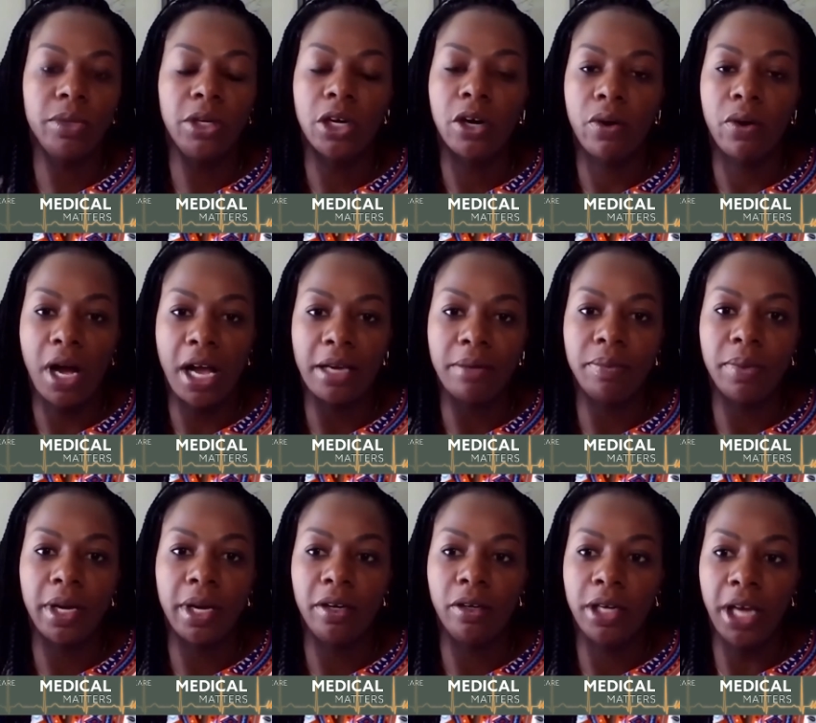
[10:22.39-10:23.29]
you know
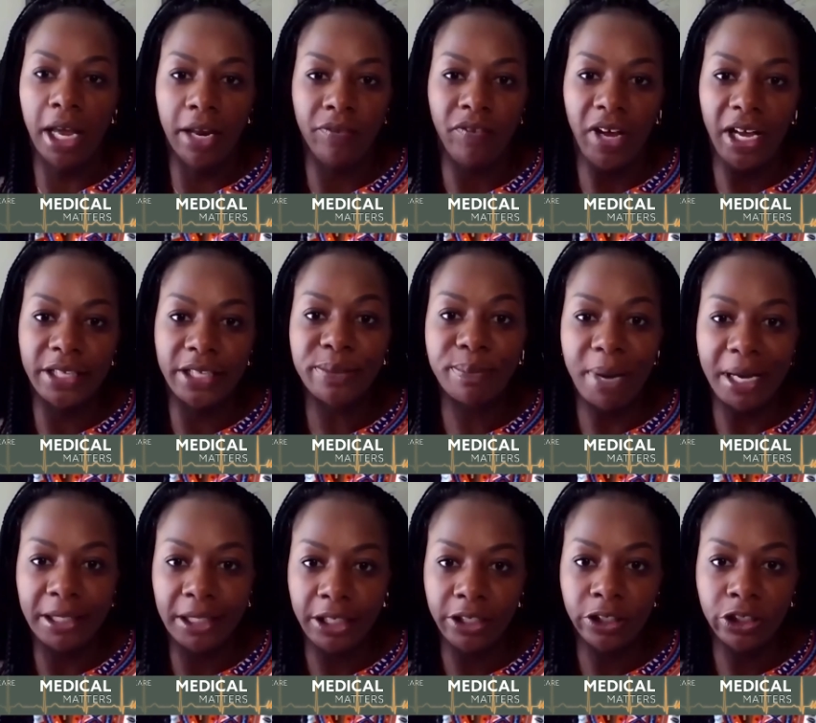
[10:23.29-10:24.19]
I ad- advance
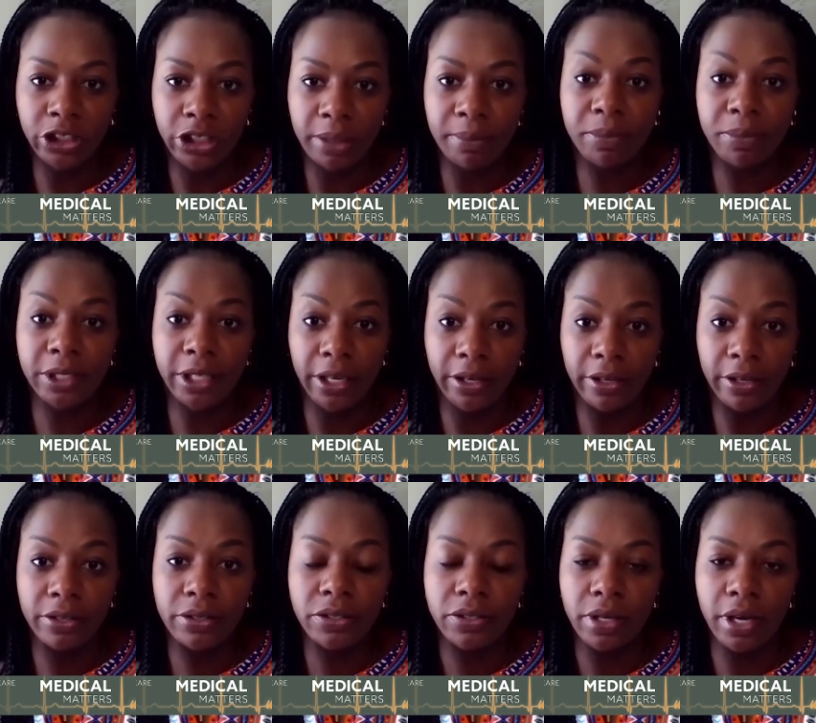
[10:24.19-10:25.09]
my leadership
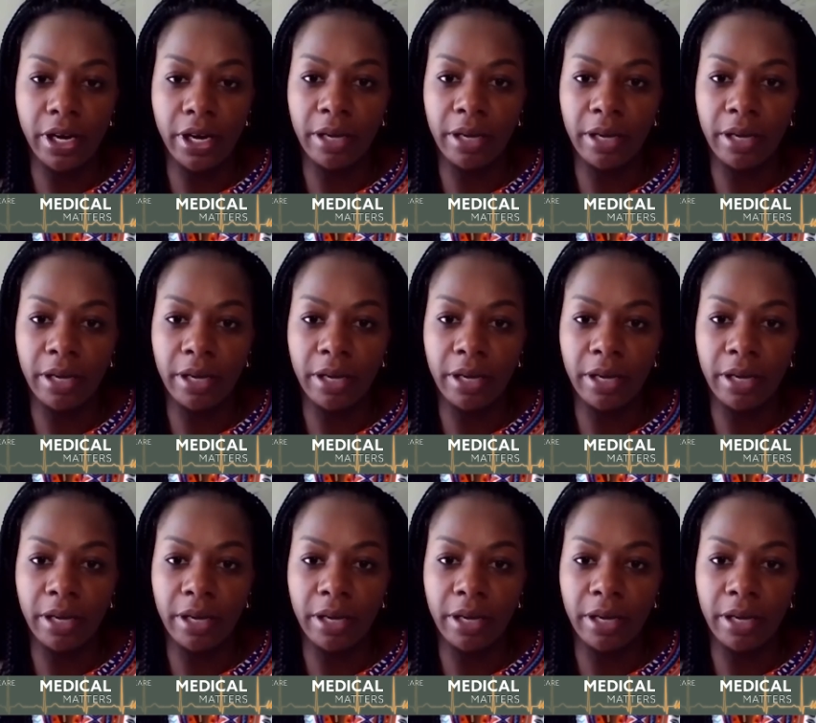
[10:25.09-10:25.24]
skills.